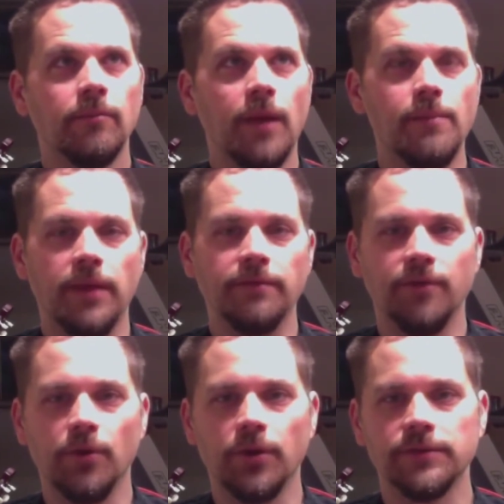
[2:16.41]
my main
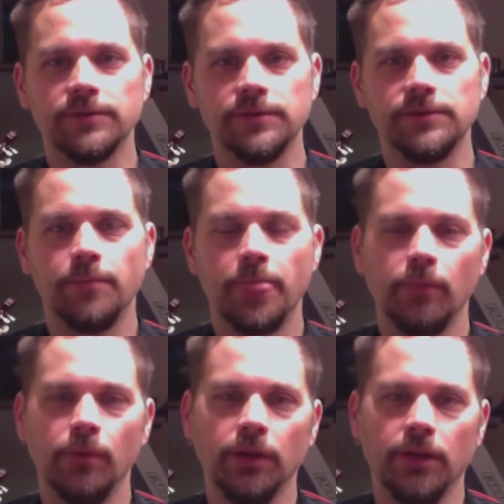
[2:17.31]
focus is
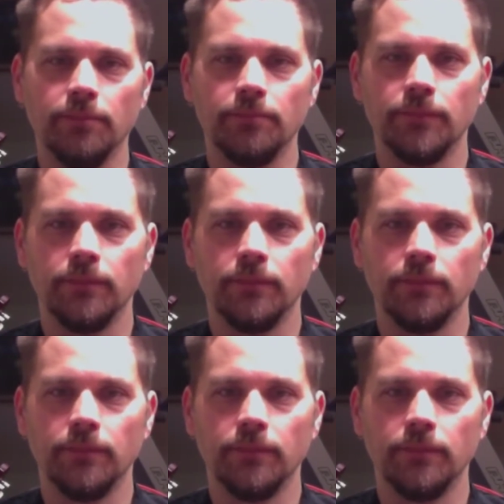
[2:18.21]
really